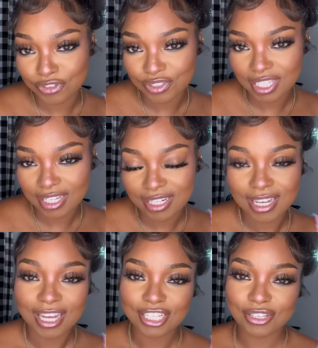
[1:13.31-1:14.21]
routine,
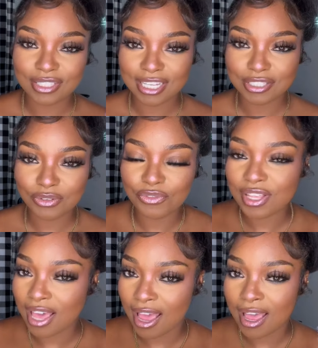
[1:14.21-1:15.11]
so stay tuned for
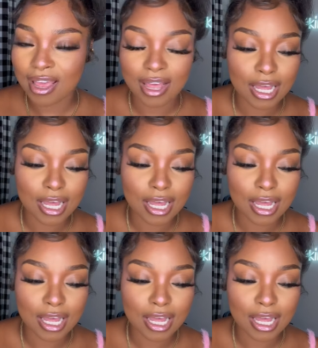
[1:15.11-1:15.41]
that.